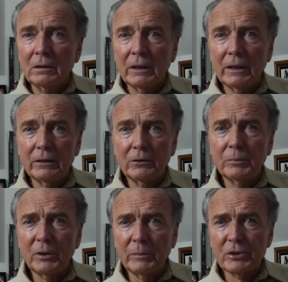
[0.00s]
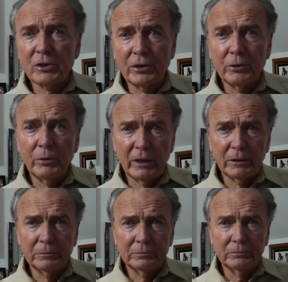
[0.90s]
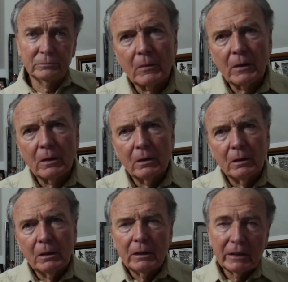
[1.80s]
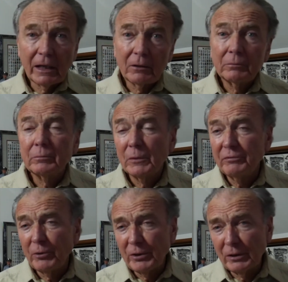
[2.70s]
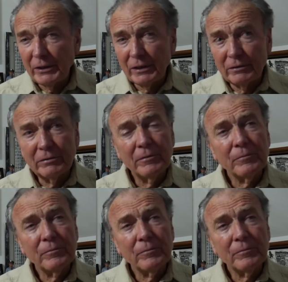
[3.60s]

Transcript: and you're pretty much on your way. Now, before you leave,